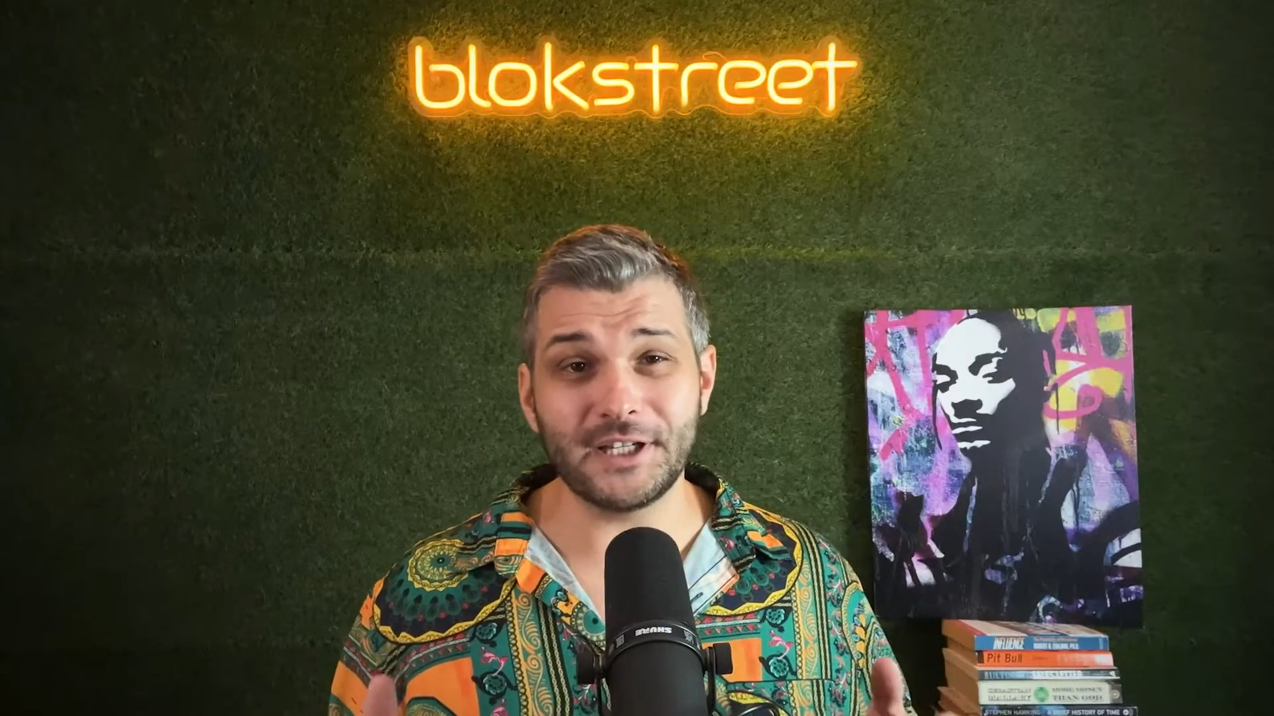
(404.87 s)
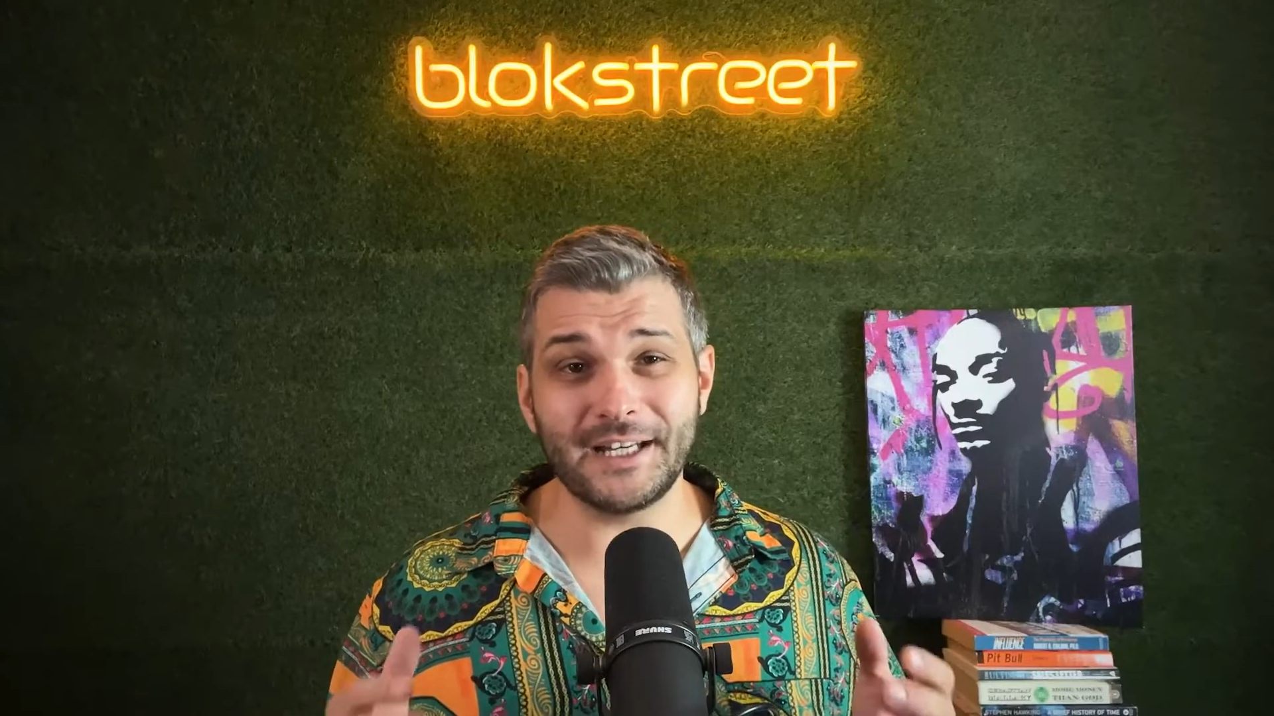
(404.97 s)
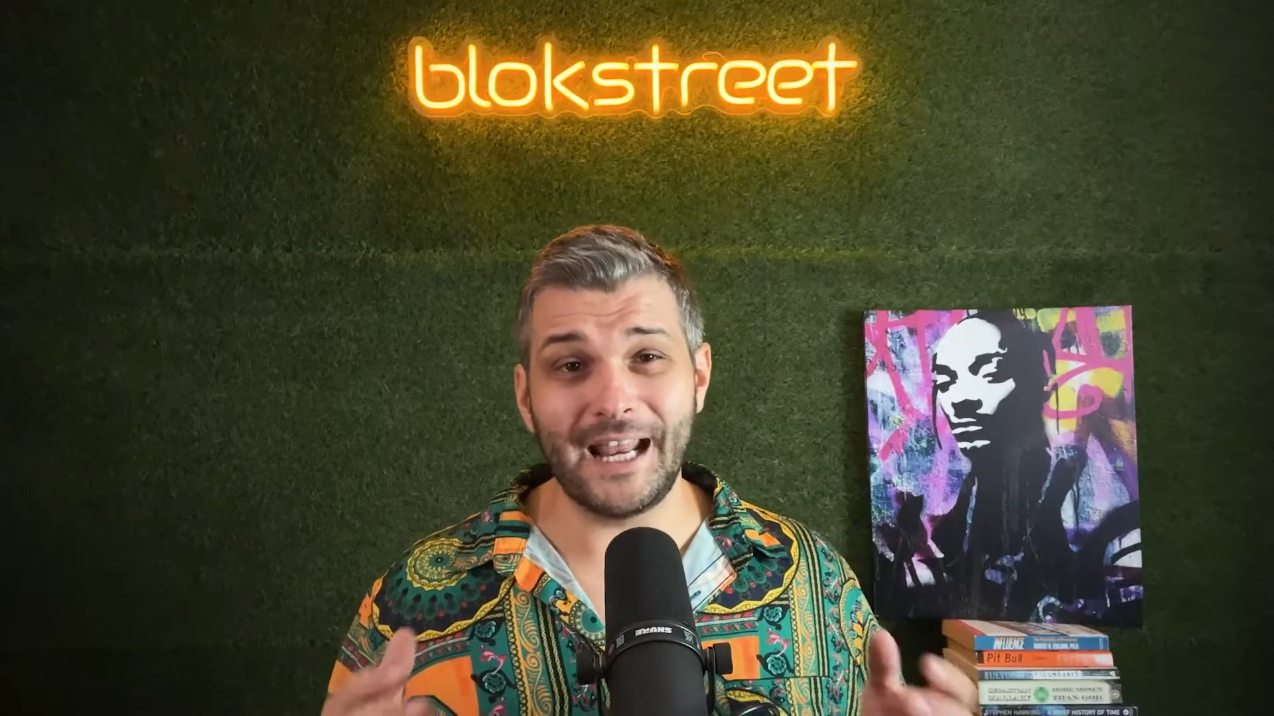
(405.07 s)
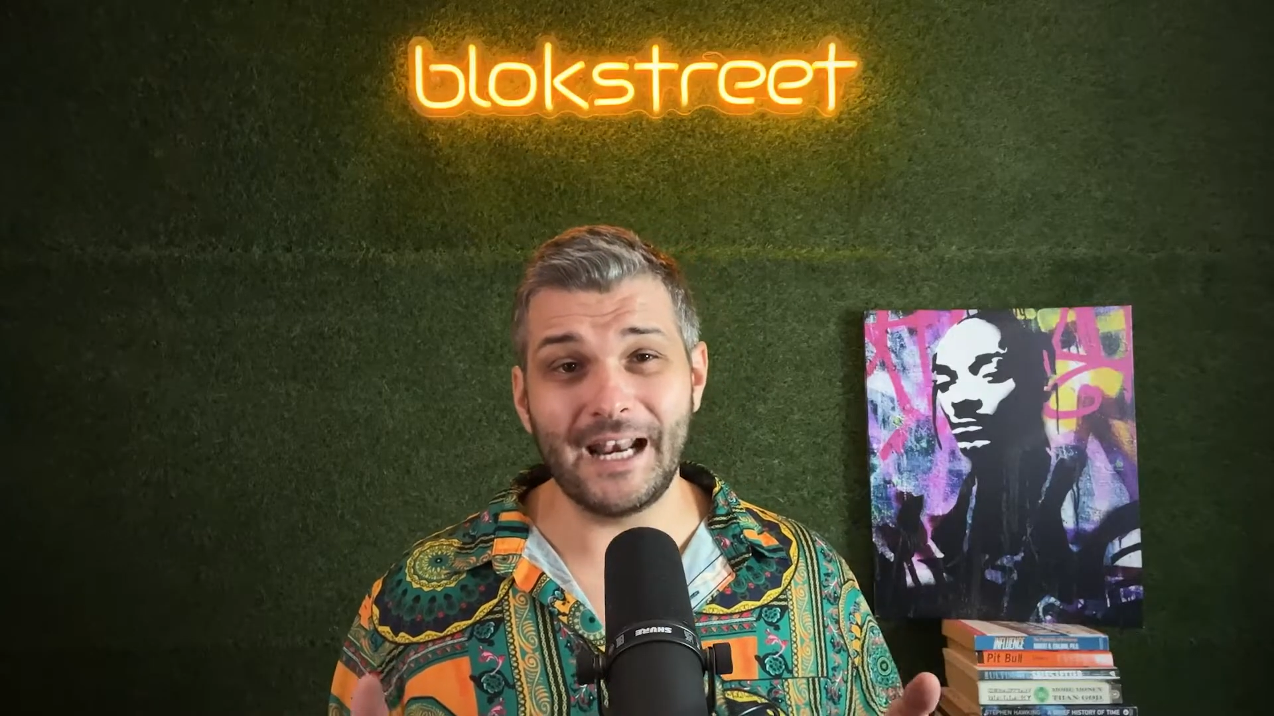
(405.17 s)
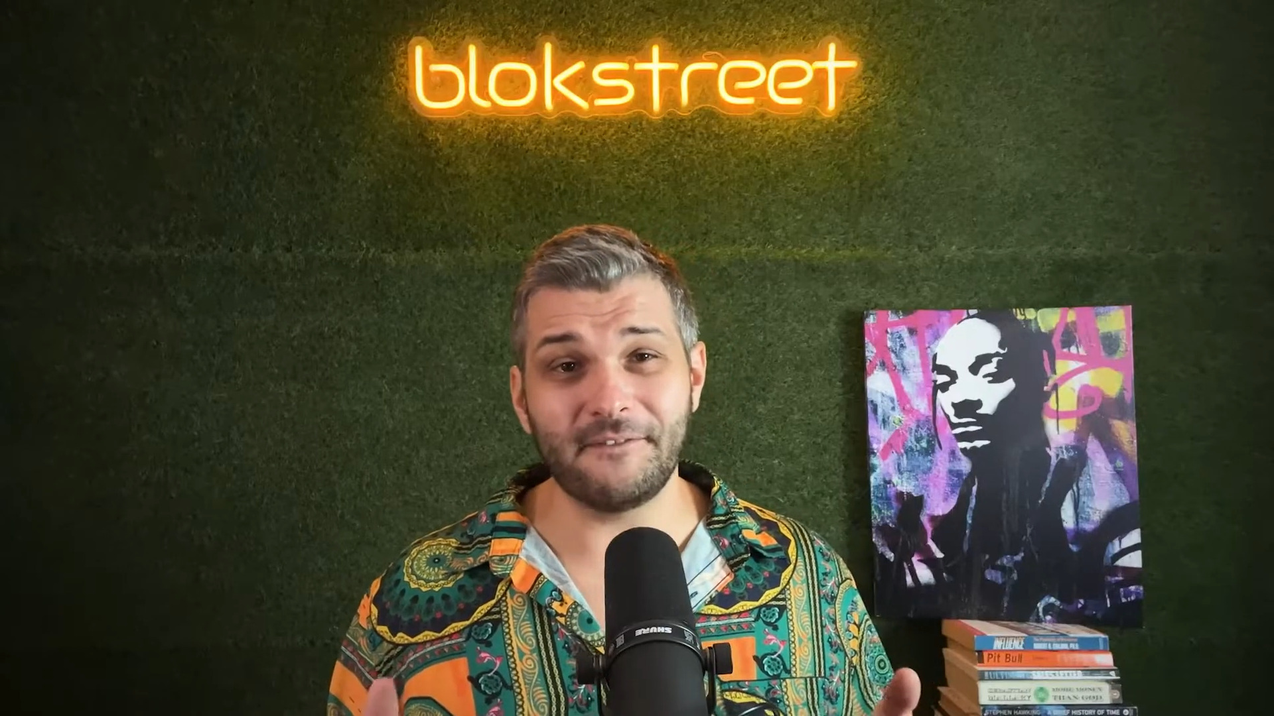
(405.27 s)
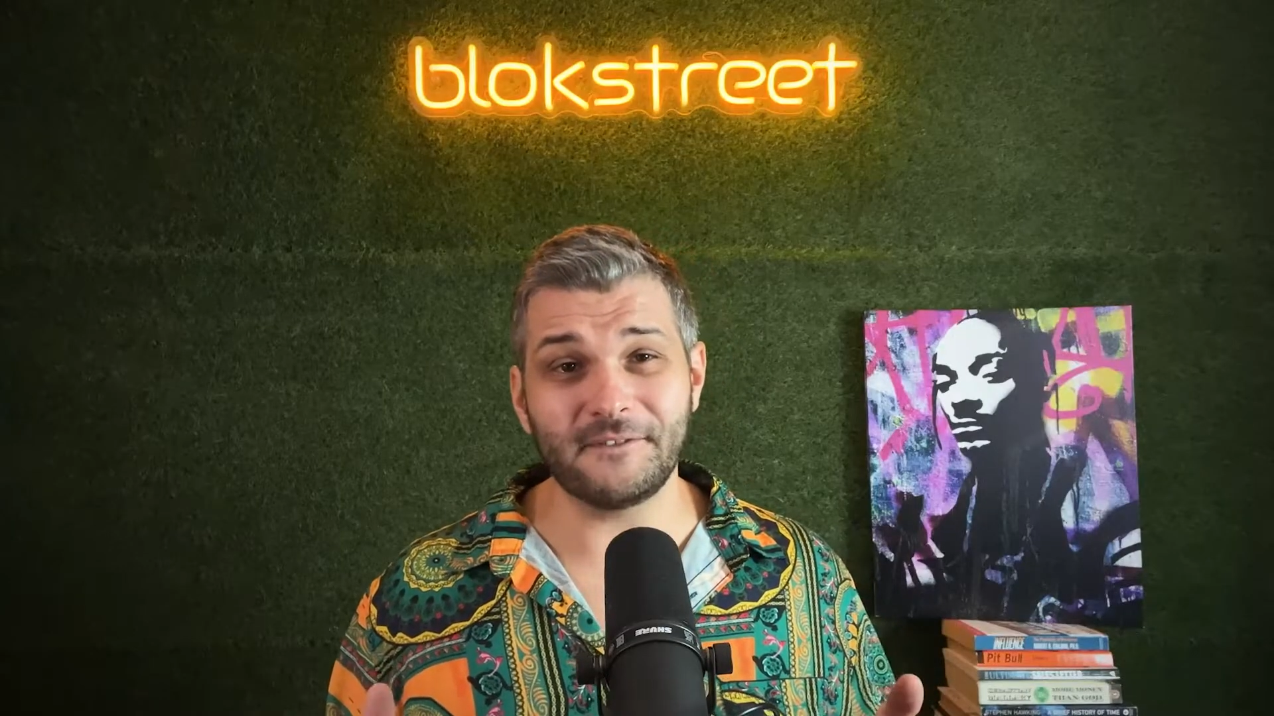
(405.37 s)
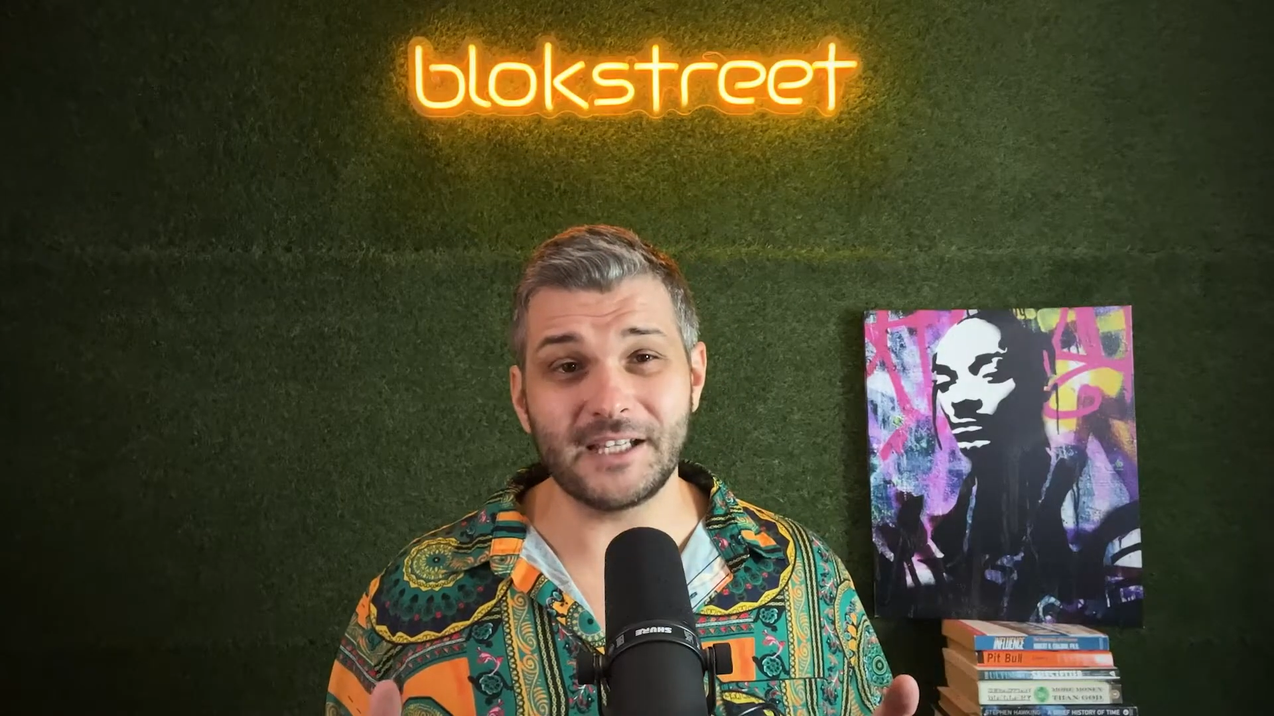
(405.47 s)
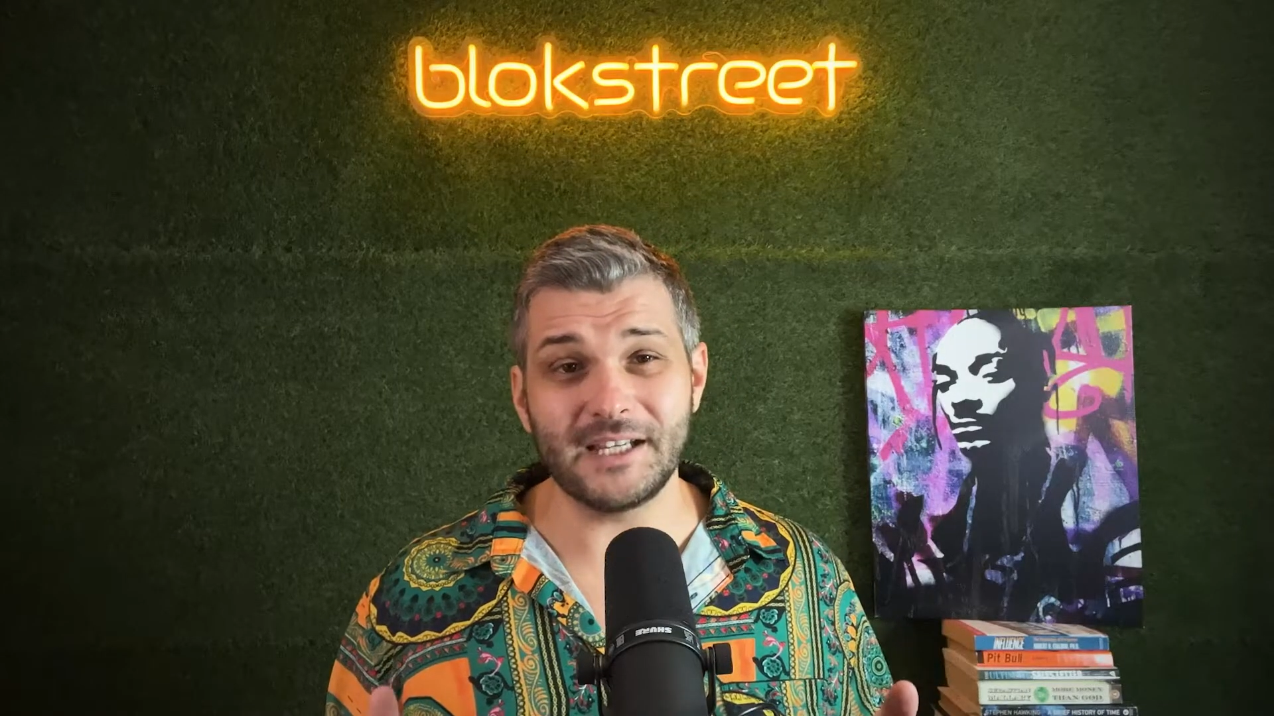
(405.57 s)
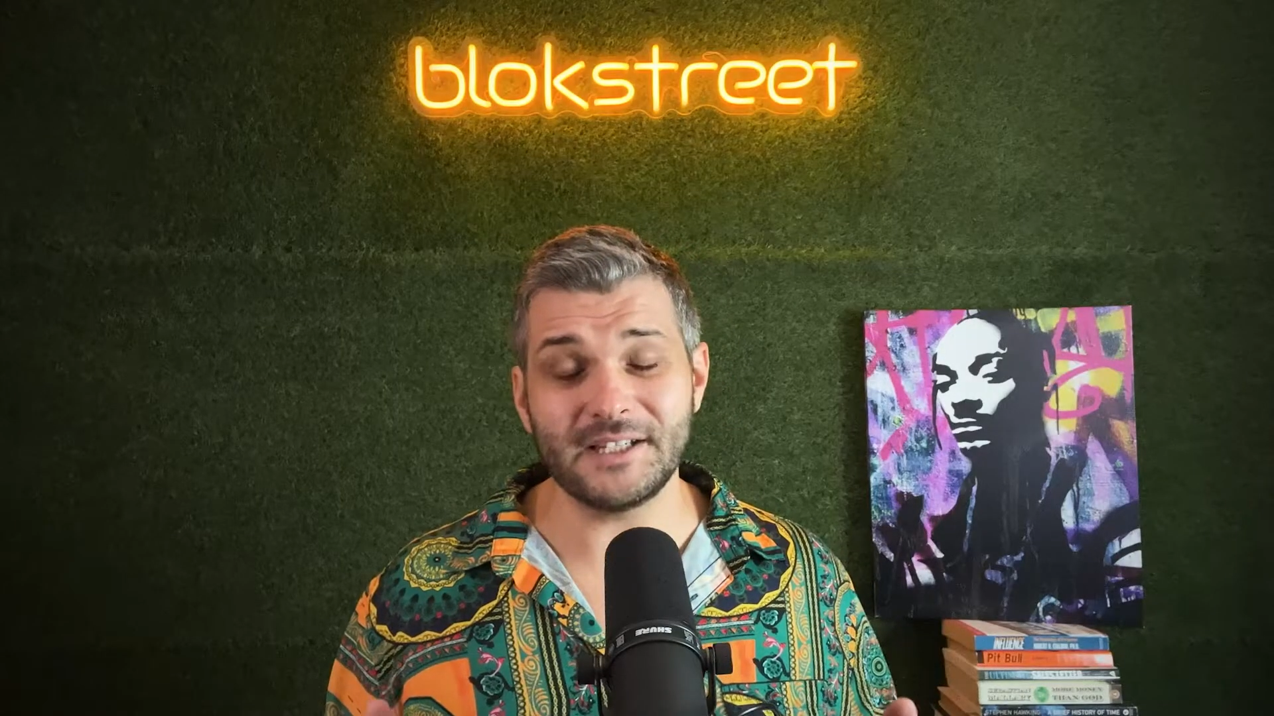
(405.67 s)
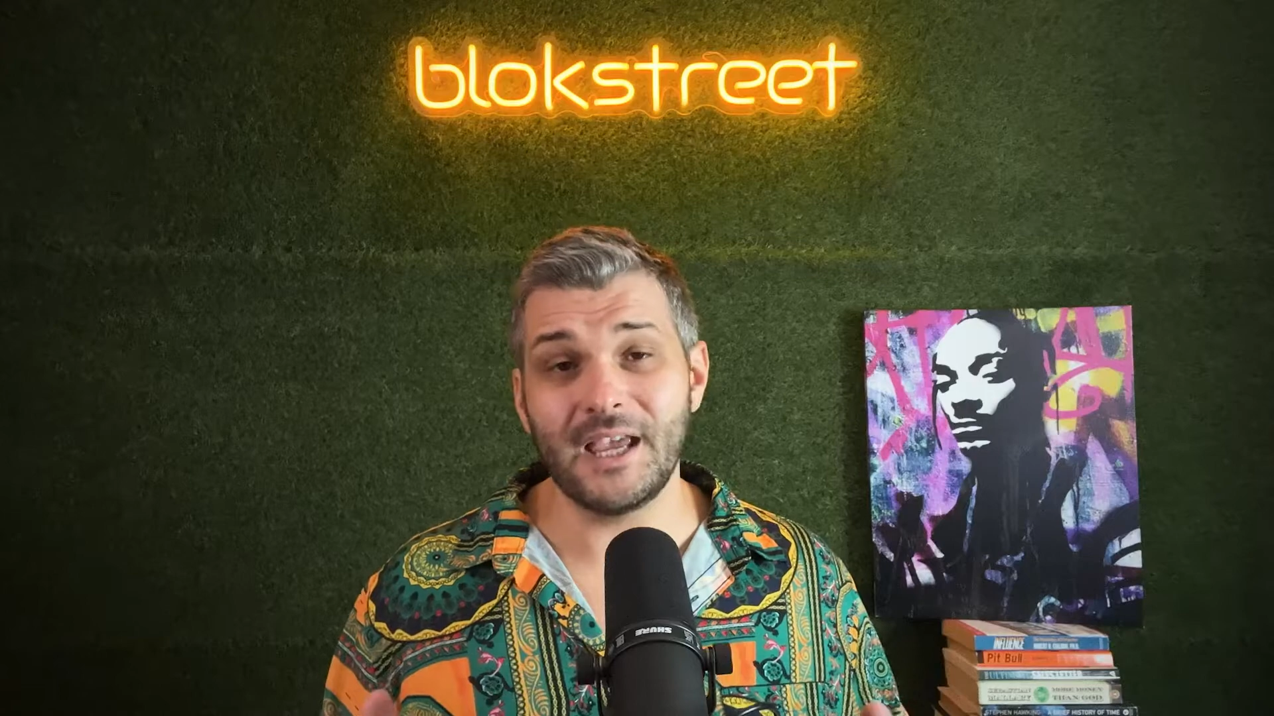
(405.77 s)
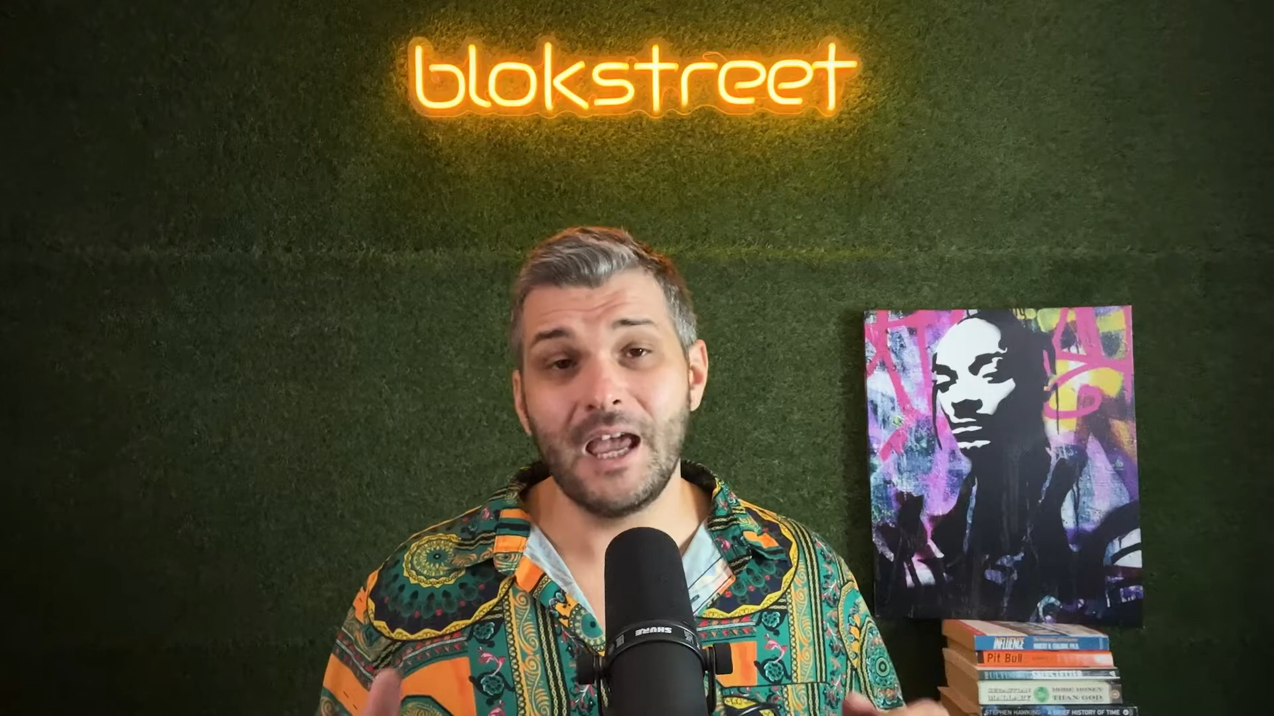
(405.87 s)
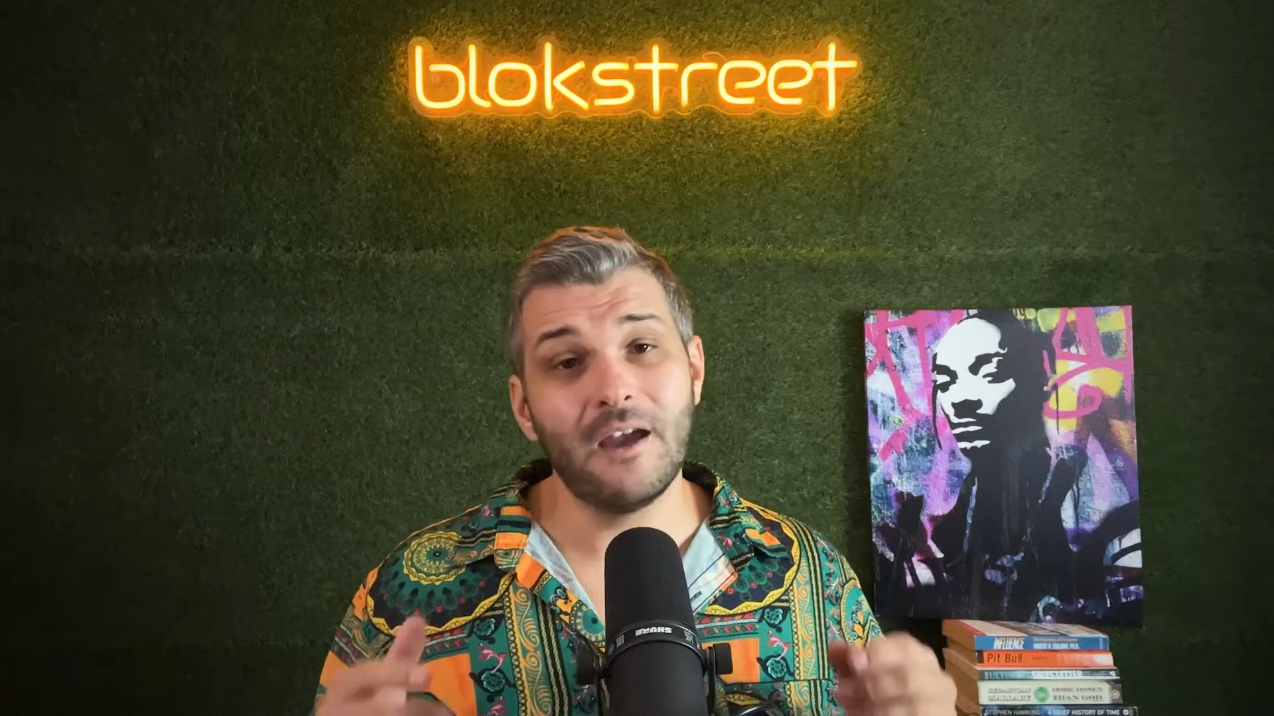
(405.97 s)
in NFTs,